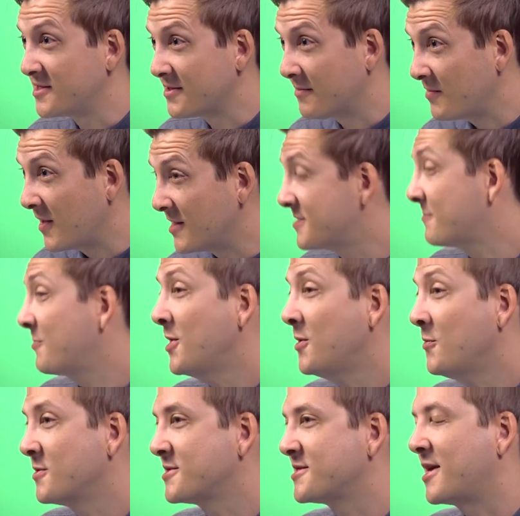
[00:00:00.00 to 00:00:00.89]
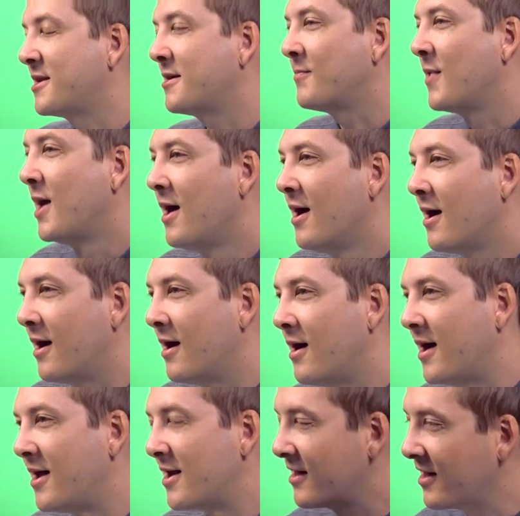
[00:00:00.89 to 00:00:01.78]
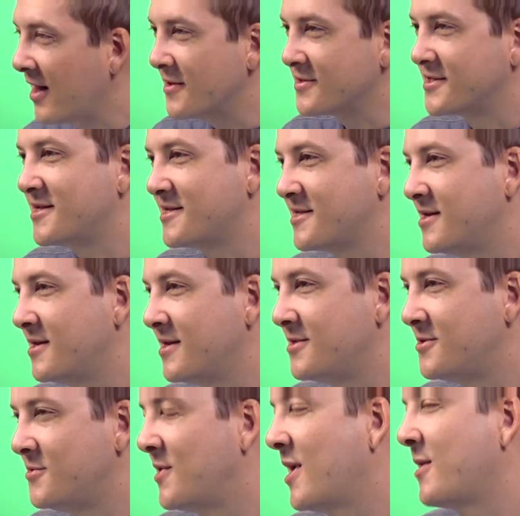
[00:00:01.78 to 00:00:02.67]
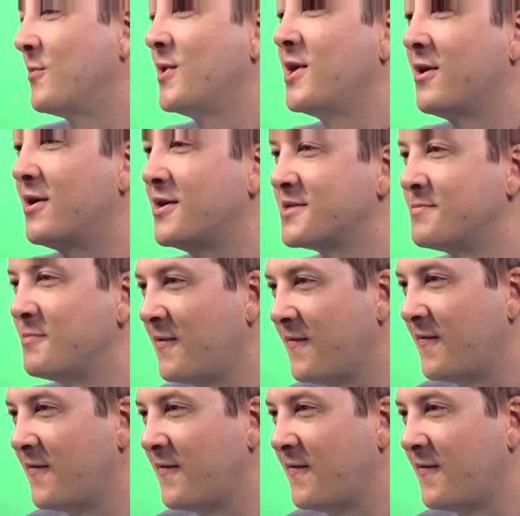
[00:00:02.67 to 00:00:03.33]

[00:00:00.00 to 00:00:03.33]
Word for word: it's a, it's a pretty cool setup, uh, and it allows us to do that really awesome